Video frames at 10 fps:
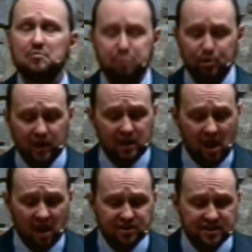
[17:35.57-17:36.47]
Buddha
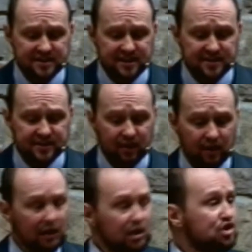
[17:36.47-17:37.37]
consciousness,
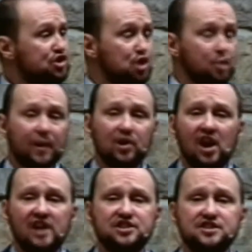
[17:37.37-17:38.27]
super
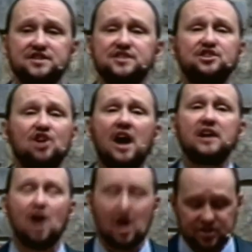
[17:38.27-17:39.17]
consciousness, God
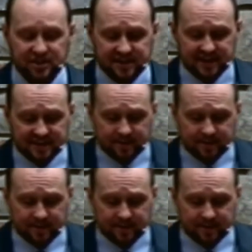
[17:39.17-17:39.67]
consciousness.